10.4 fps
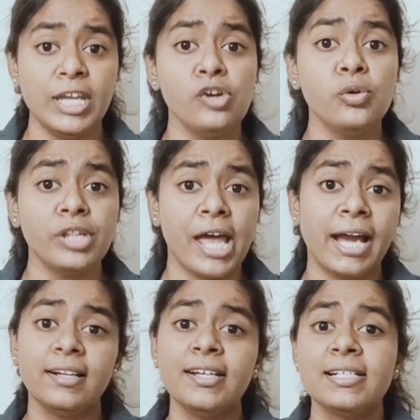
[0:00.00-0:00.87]
We know
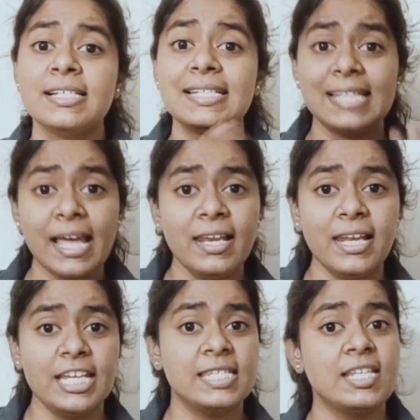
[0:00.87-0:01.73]
that cell
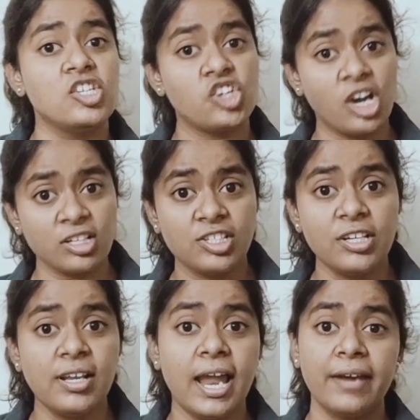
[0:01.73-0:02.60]
is the
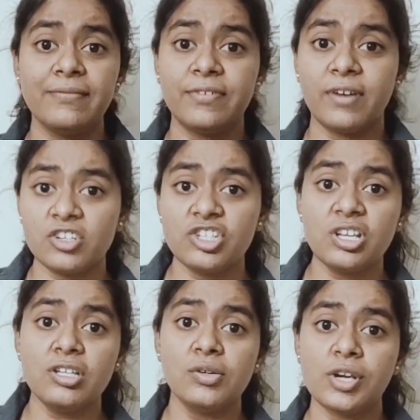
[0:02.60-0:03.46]
structural and
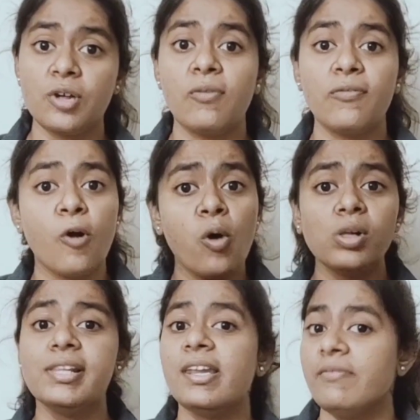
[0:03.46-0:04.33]
functional unit of
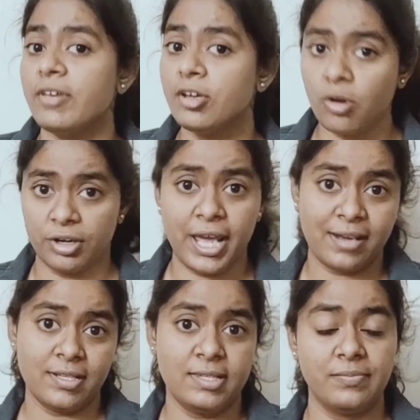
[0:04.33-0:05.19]
all the living
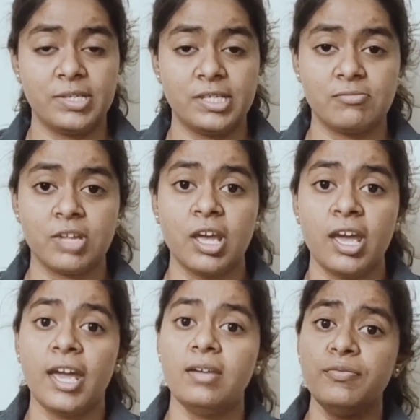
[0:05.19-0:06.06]
organisms.
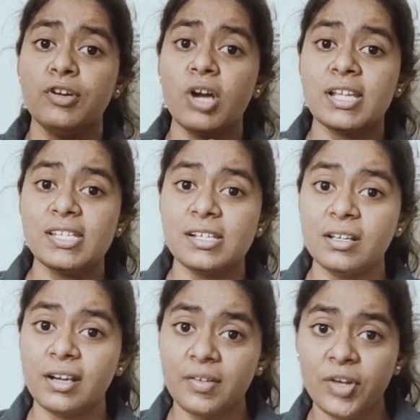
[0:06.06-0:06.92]
If we
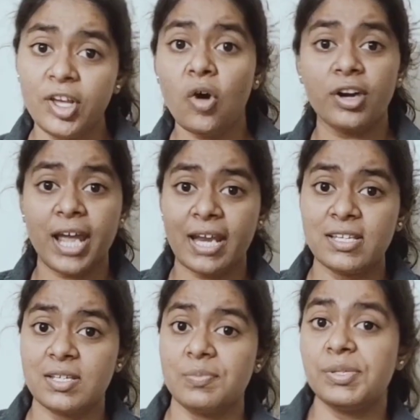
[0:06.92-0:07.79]
consider living
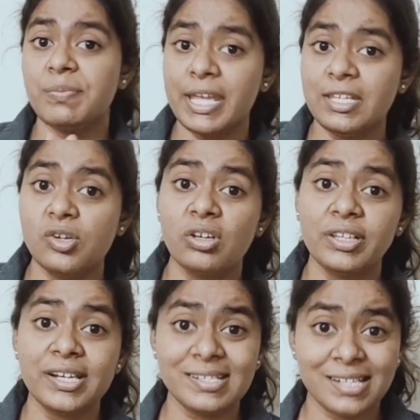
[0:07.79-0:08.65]
organisms based
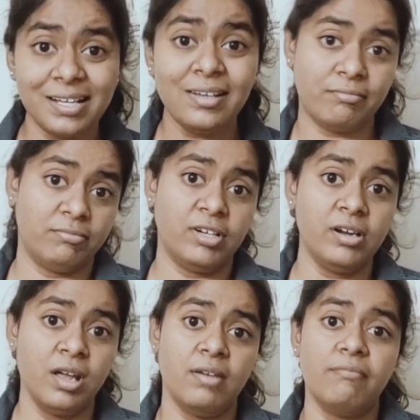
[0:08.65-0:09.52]
on their cell
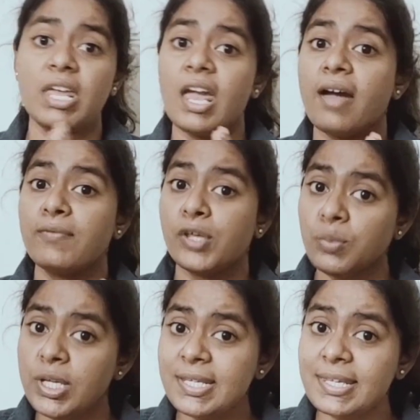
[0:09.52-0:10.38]
number, we
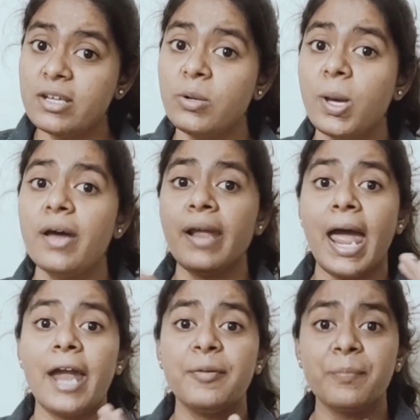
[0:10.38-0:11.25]
have unicellular
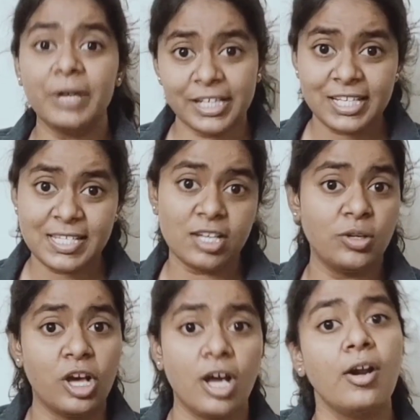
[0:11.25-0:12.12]
and
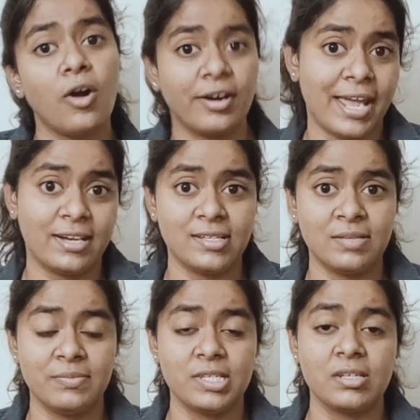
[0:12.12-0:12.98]
multicellular
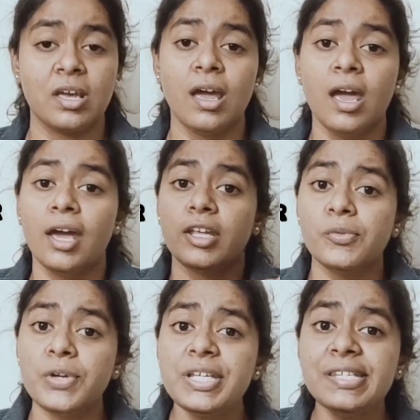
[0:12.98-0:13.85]
organisms.
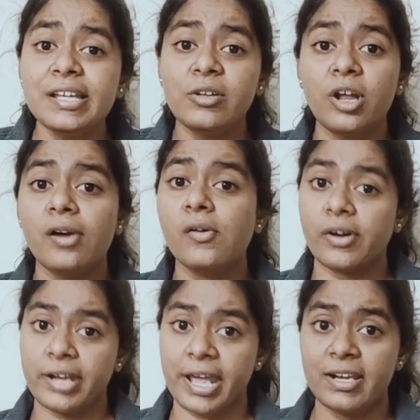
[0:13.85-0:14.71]
Unicellular
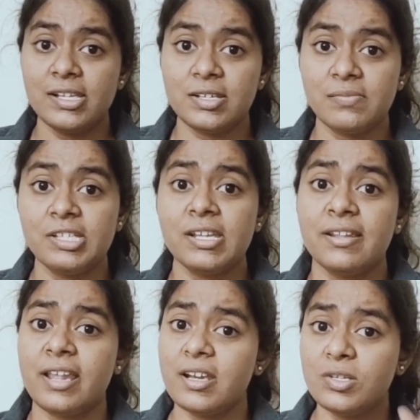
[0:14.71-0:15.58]
organisms,
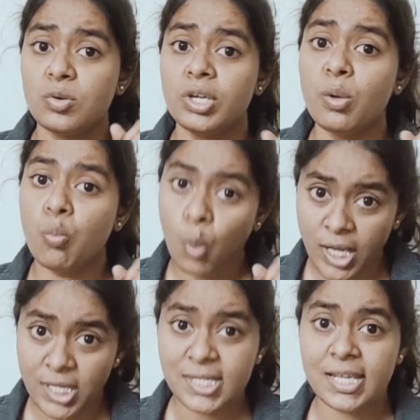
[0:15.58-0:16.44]
there is only
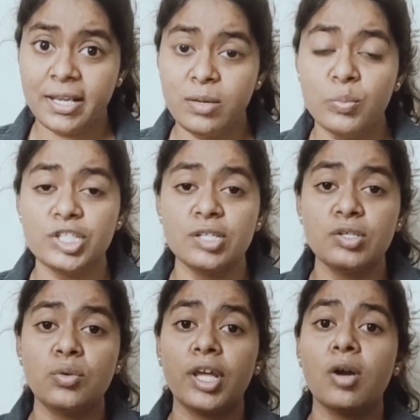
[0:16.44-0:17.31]
one cell which
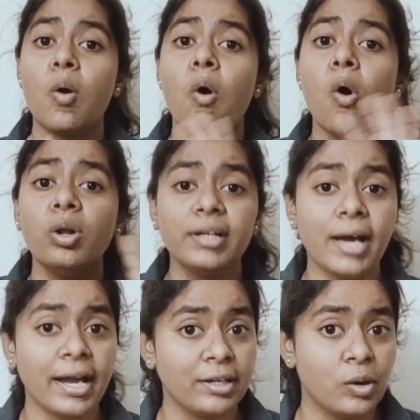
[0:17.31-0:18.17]
is doing all
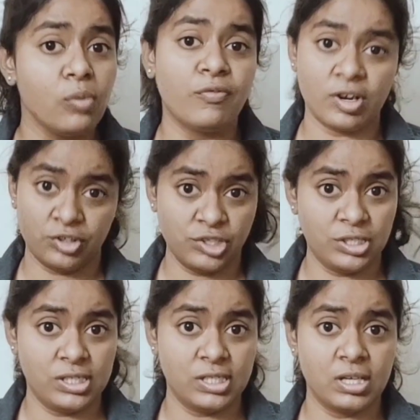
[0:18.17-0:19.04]
kind of
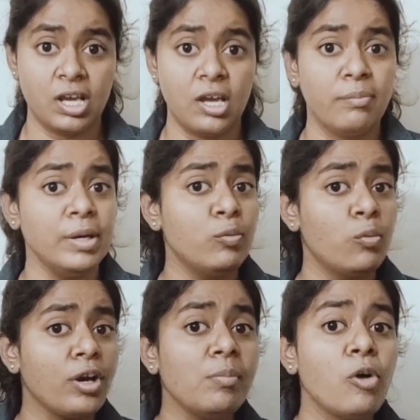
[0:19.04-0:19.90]
functions.
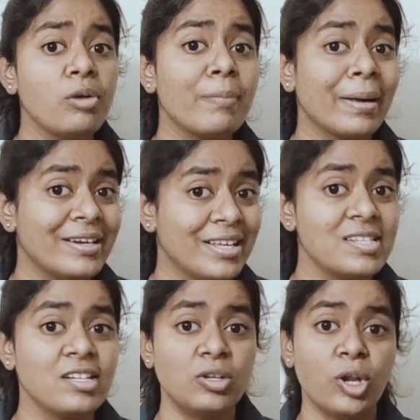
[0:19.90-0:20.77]
Then what about
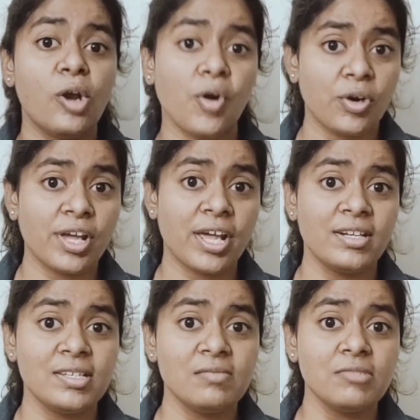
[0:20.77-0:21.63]
multicellular
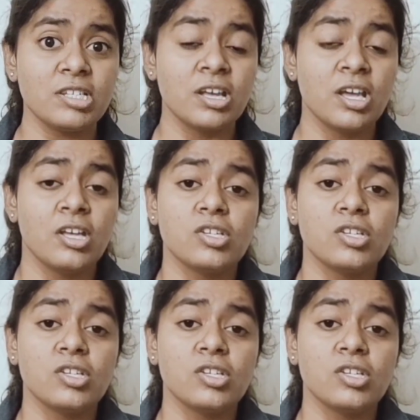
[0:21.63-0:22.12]
organisms?